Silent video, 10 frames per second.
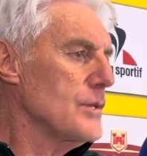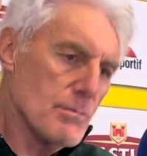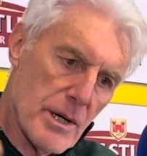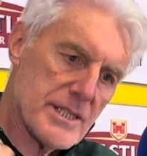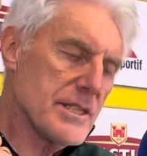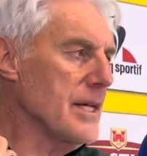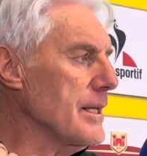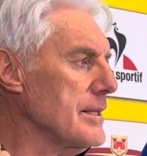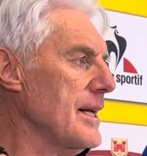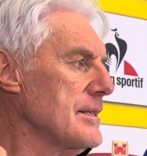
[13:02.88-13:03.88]
by seeing
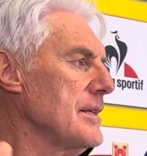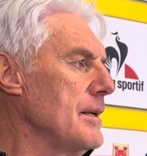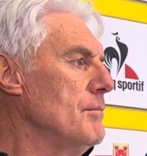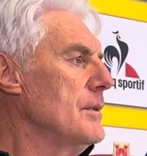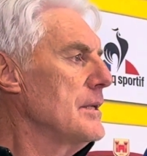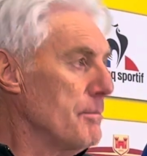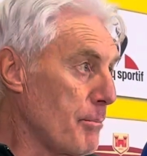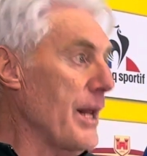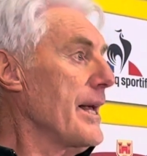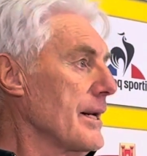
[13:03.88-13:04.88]
that team
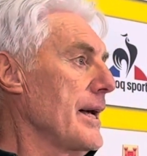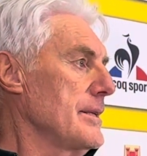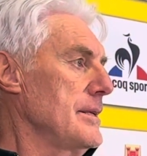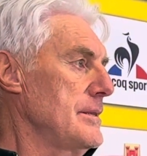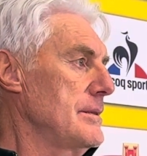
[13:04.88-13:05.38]
playing like this.